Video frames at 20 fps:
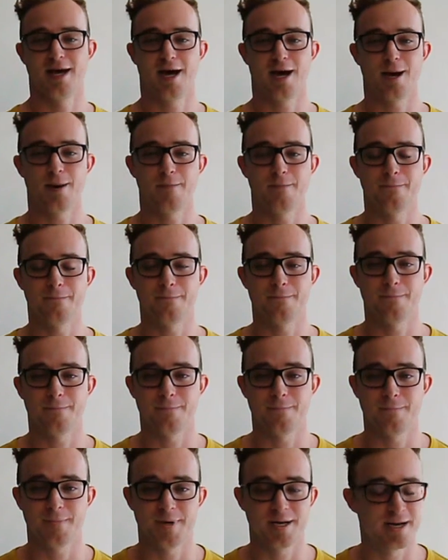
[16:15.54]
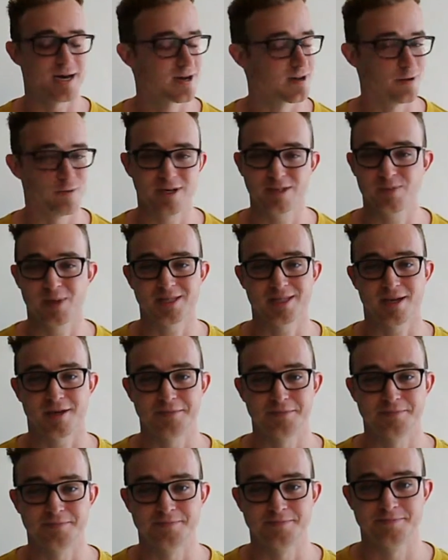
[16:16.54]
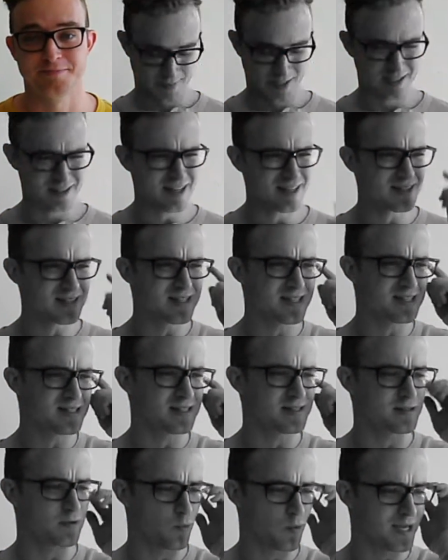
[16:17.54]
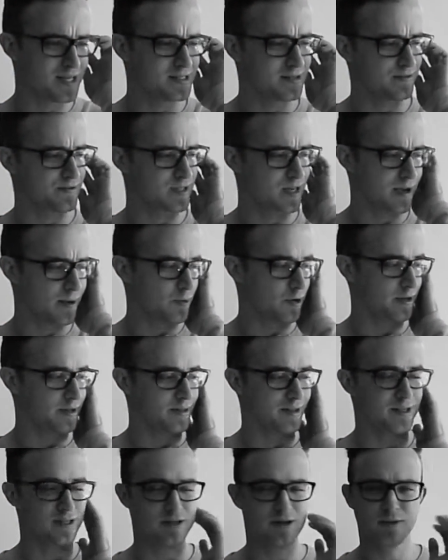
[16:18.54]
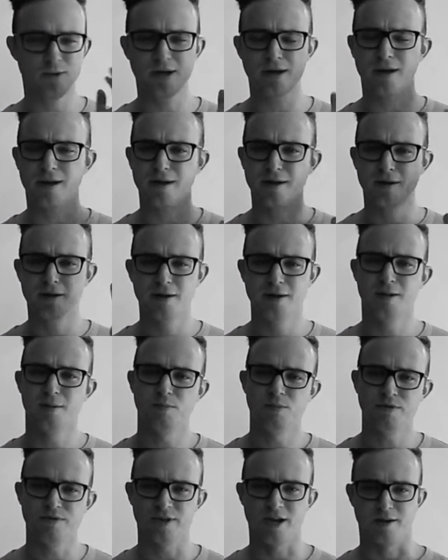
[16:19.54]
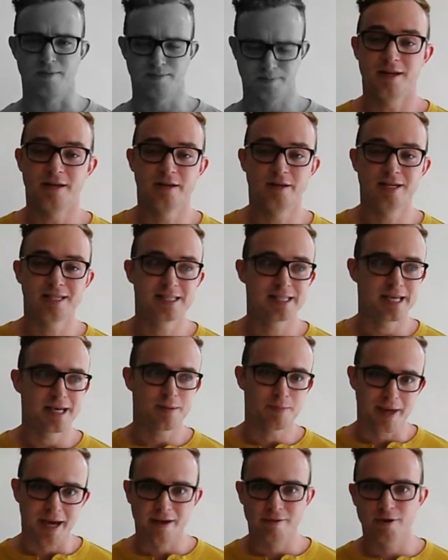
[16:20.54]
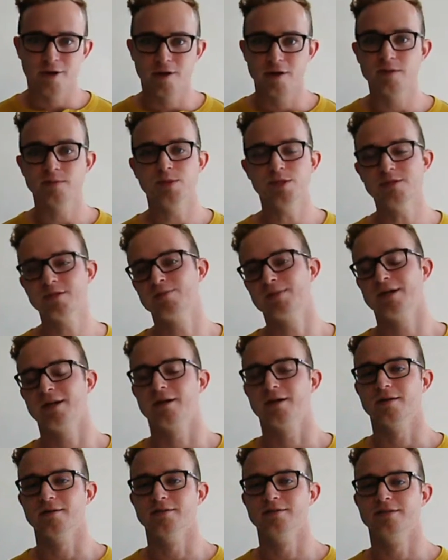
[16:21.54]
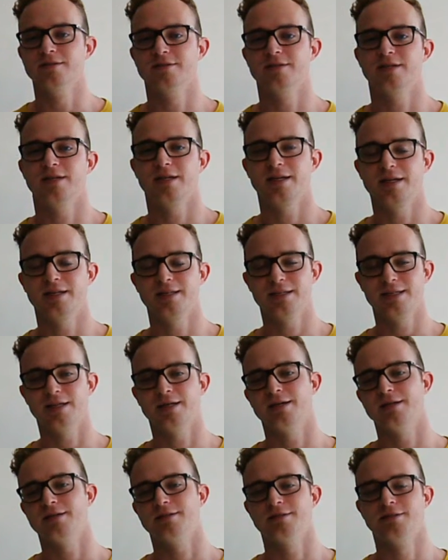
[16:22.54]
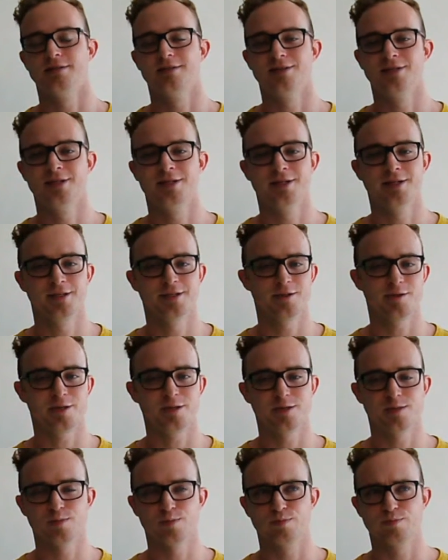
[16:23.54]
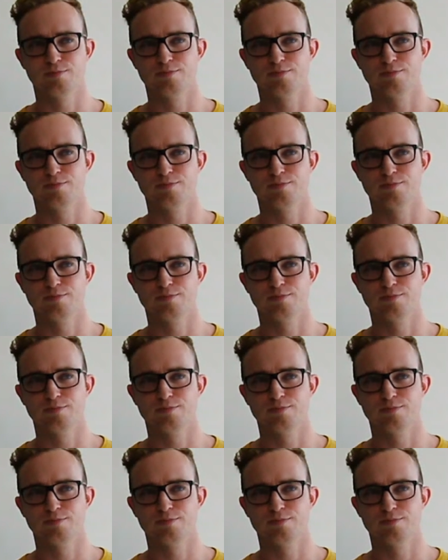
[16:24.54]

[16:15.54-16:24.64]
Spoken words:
I'm not gonna waste my time. Not that this is a waste of time or anything. You know what? Moving on. There is a background music player, and just